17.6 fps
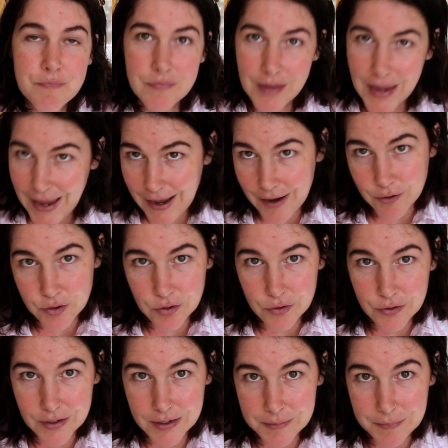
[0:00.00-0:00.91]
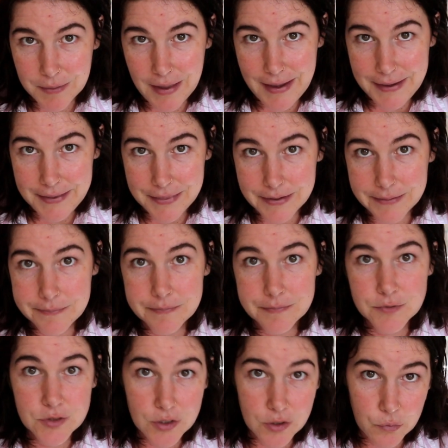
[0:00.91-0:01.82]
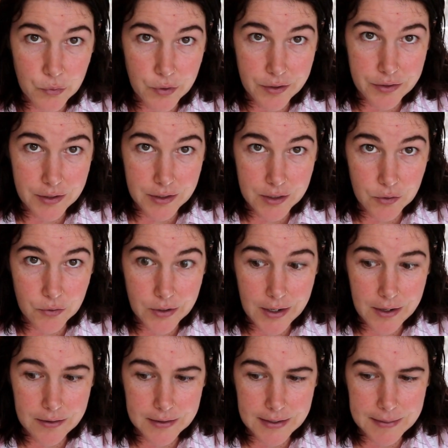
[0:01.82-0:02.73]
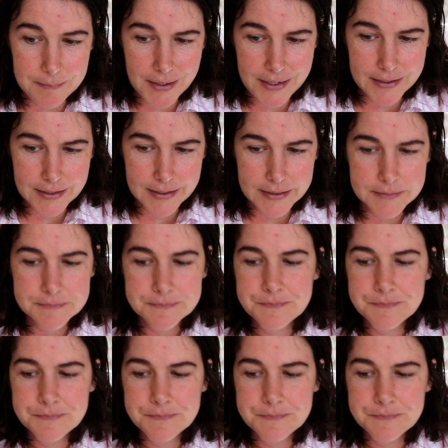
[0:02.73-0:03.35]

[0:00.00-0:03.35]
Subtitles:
how you can apply them to the work that you're currently making.